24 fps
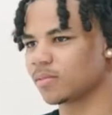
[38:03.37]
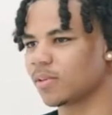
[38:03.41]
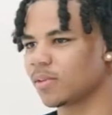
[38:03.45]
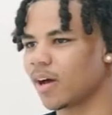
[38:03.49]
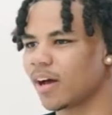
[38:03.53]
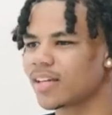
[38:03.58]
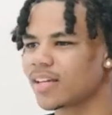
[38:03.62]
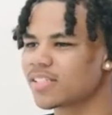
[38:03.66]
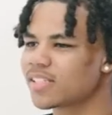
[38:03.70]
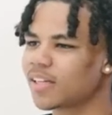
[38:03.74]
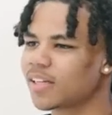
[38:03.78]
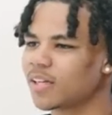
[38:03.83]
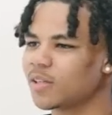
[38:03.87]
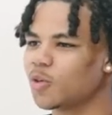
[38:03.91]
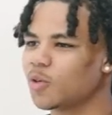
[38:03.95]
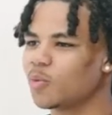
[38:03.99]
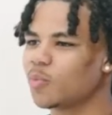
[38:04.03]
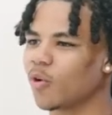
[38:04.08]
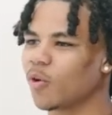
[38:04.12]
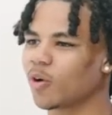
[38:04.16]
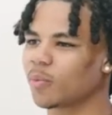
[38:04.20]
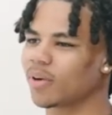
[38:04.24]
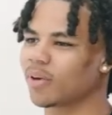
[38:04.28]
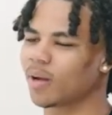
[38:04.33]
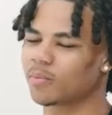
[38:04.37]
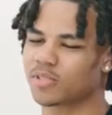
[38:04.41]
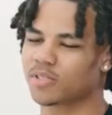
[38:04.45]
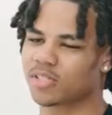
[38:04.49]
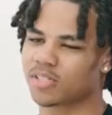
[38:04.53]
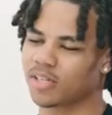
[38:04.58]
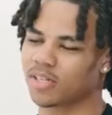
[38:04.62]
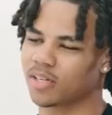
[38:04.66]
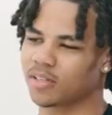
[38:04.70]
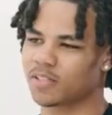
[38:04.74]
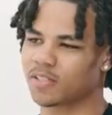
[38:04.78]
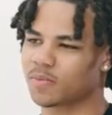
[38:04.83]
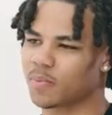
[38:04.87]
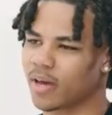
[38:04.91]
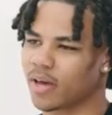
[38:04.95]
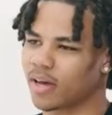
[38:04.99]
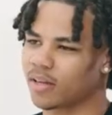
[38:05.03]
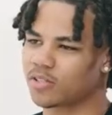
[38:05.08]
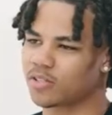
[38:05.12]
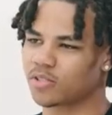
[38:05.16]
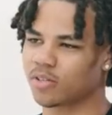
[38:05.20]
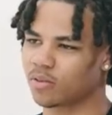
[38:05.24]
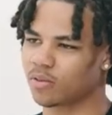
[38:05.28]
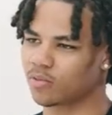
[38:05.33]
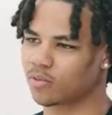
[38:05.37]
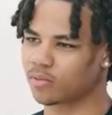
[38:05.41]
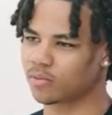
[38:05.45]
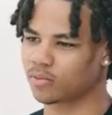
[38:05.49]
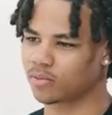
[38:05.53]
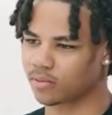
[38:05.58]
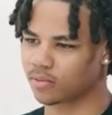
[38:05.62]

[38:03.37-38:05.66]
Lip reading: I ain't saying you broke, but I'm just saying it's bad in general.